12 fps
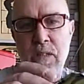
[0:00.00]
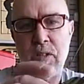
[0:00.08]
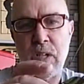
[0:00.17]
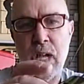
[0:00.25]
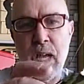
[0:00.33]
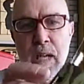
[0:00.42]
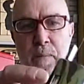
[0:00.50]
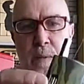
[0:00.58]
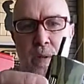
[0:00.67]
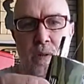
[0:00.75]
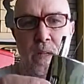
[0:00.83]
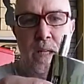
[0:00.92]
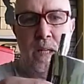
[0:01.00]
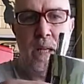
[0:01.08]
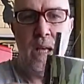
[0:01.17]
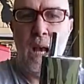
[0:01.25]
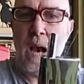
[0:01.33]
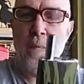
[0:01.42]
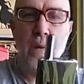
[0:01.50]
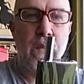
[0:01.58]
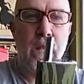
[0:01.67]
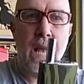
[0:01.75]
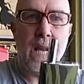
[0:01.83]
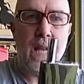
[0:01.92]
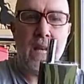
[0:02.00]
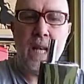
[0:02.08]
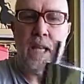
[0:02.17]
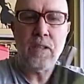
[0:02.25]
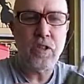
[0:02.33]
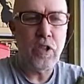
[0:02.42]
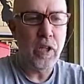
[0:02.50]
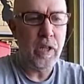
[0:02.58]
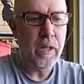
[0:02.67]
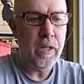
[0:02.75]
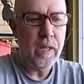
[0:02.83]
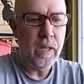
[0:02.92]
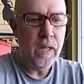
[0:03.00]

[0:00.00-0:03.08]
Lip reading: inside built in. I really like it. It hits good.